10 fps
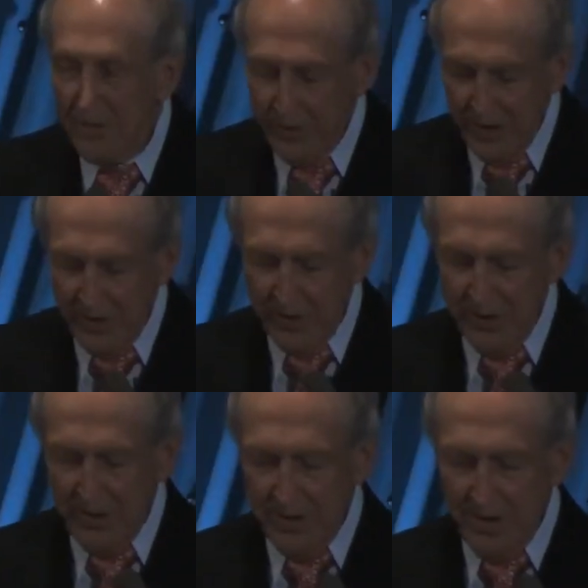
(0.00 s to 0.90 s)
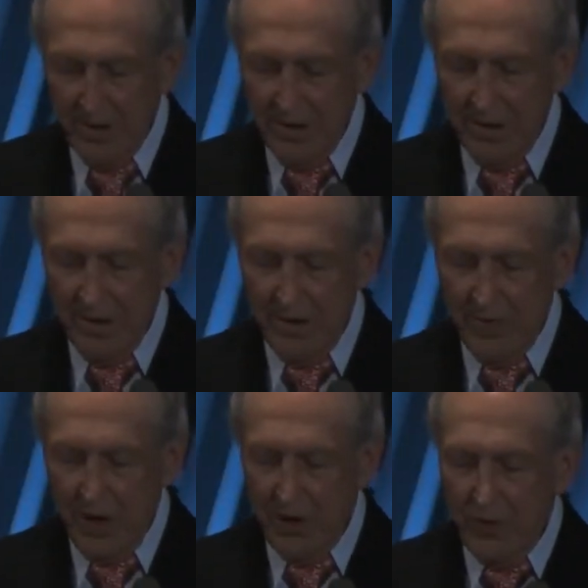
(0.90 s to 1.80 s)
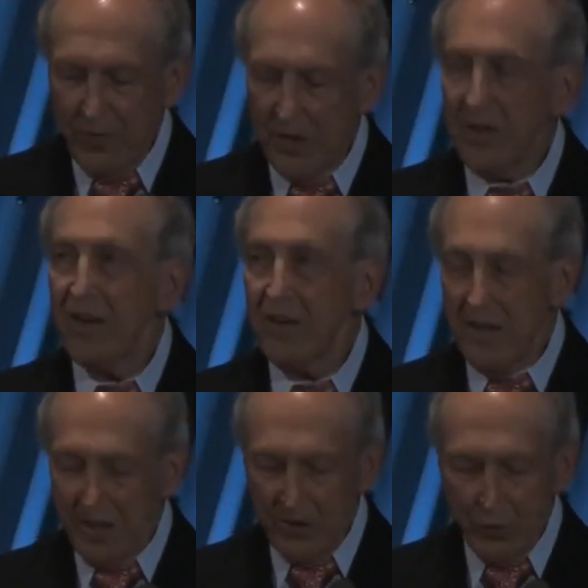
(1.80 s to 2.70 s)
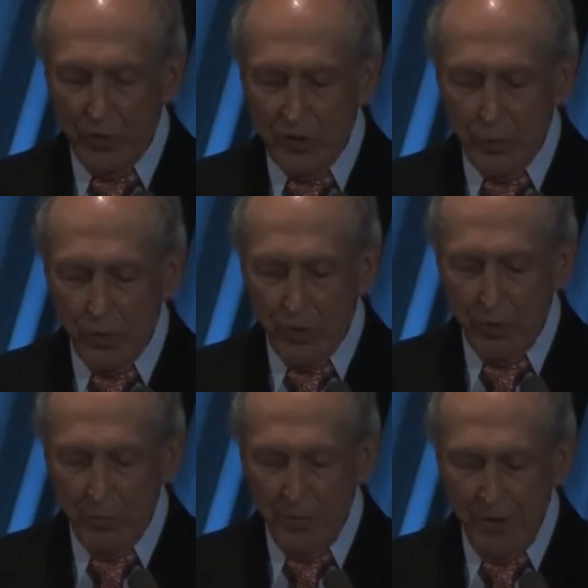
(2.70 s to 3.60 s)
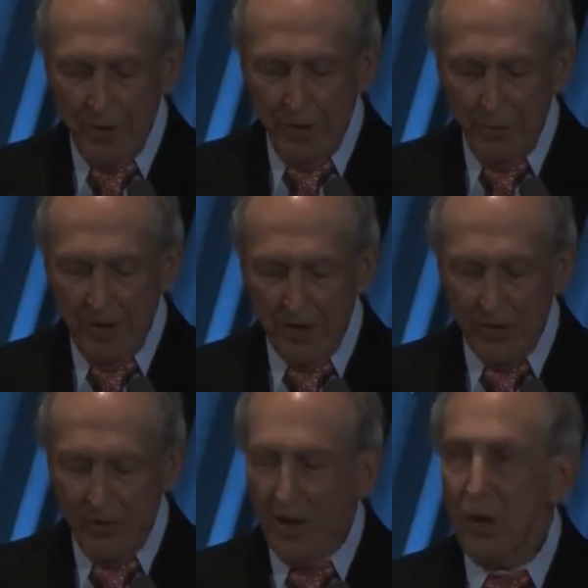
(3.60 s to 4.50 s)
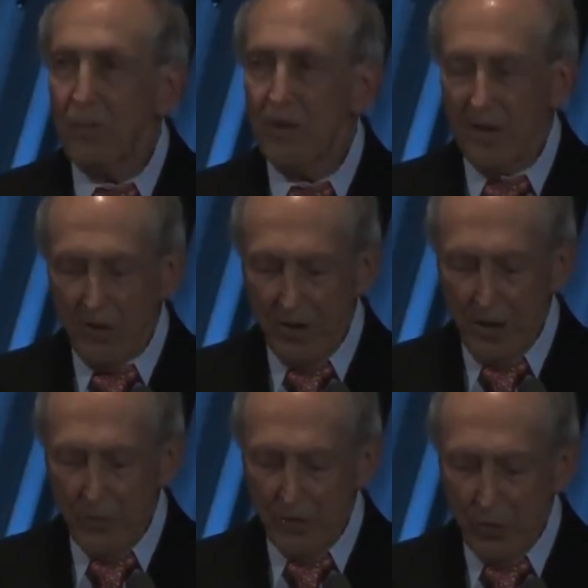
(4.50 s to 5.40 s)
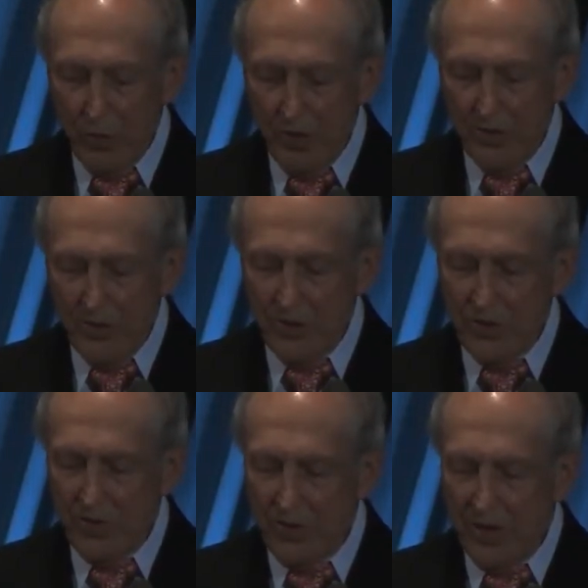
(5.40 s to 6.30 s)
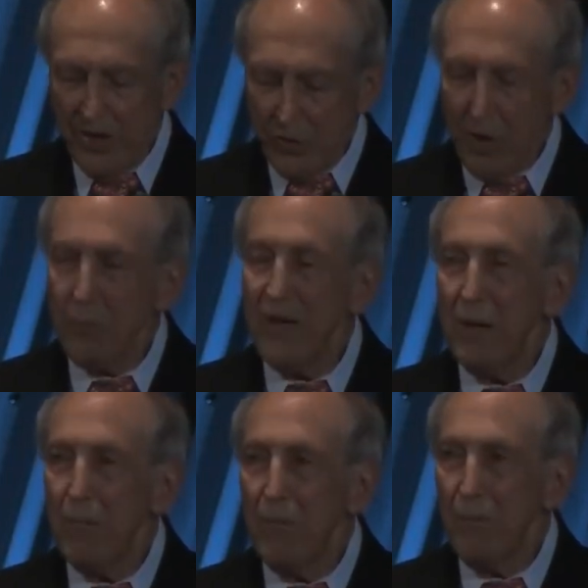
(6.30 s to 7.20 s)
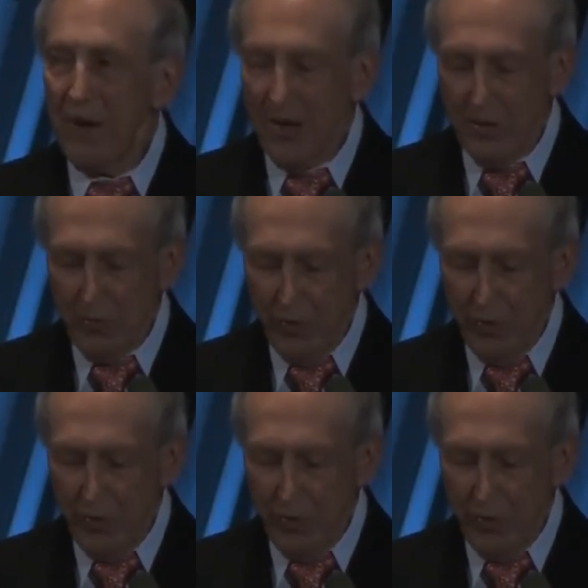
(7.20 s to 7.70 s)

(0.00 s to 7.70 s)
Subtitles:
advances in lithography techniques which were being developed at our laboratory, such as electron beam pattern